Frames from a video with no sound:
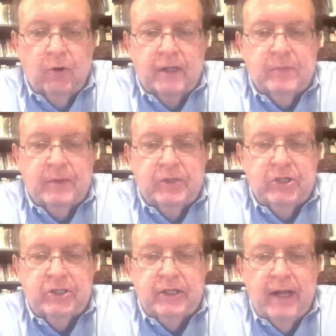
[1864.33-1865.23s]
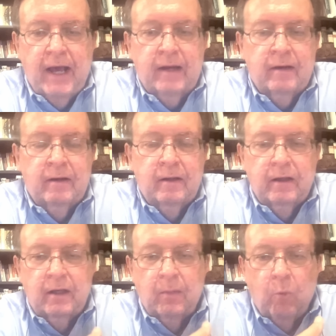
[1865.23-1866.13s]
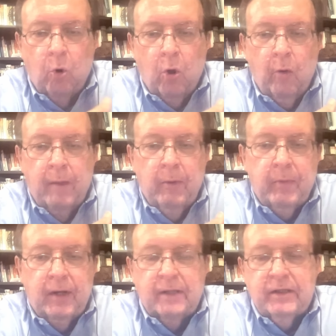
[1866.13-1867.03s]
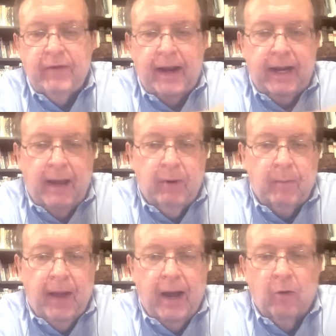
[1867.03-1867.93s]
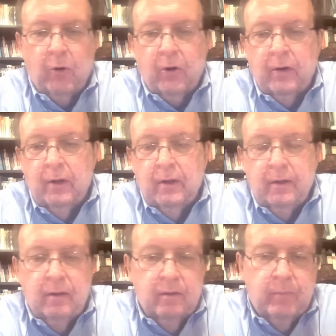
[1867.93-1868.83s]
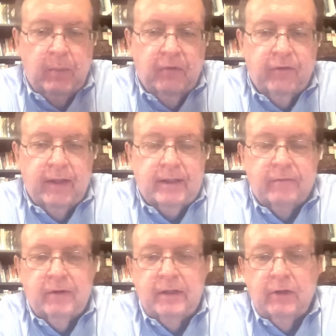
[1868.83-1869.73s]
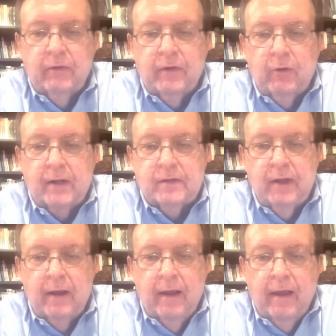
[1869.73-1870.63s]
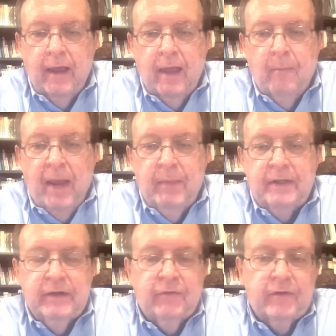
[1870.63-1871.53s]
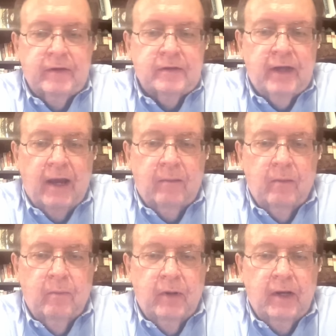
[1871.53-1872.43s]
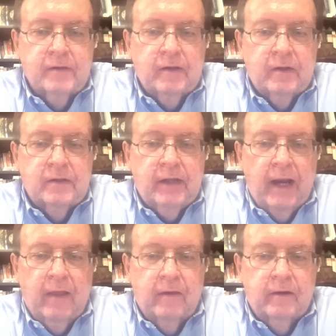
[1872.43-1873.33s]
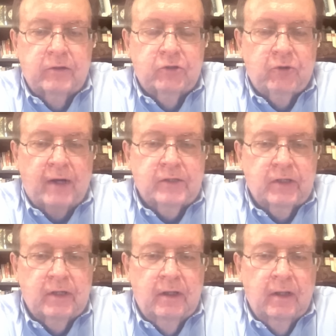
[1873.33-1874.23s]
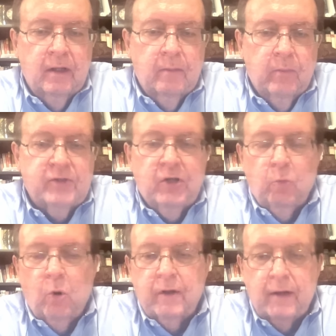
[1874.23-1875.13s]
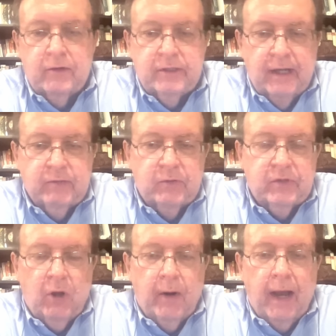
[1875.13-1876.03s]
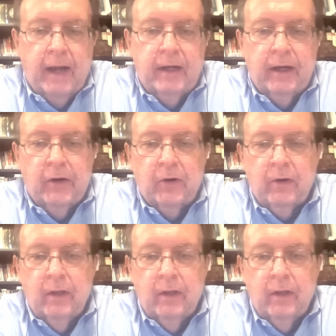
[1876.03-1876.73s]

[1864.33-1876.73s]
its position, not in a moral way, but because of economic power. People feel like they have to deal with the U.S. It may be different this time because of the scale of the destruction. Most of the world understands what's going on here,